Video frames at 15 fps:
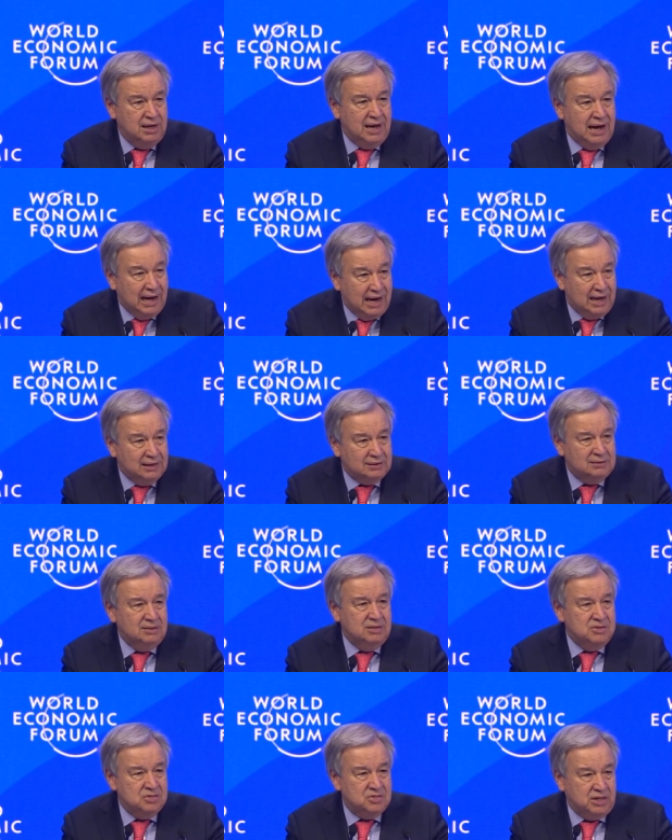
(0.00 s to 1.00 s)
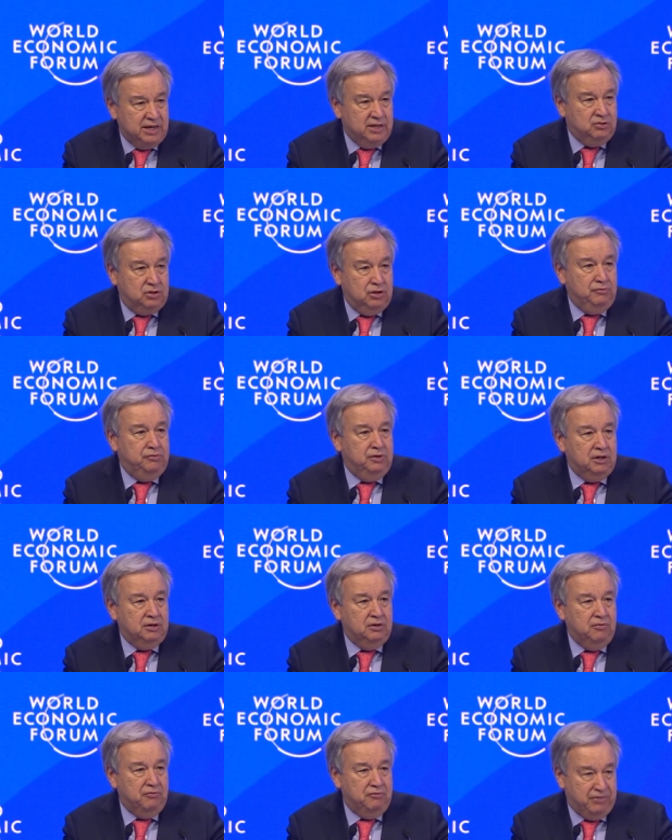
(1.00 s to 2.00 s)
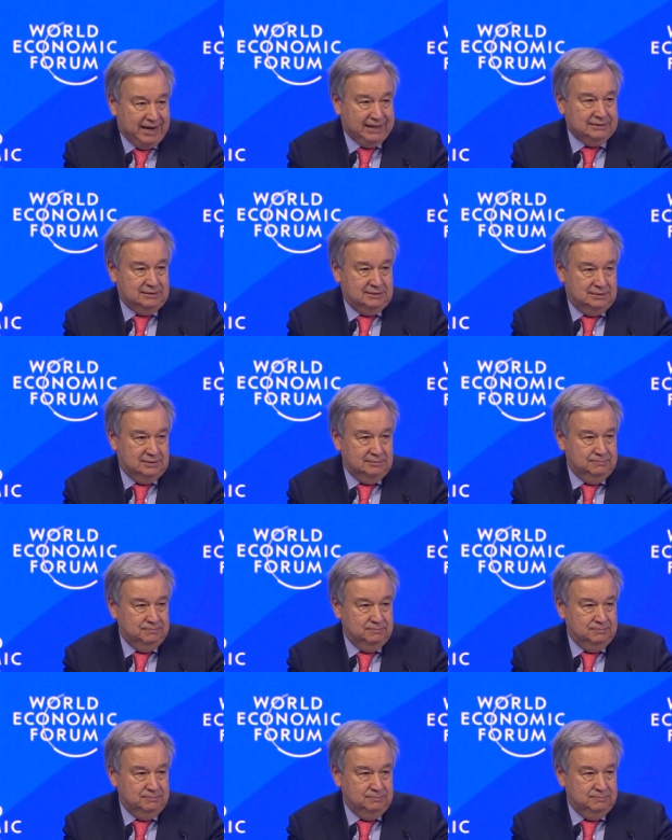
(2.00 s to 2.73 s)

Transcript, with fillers: hard scientific fact.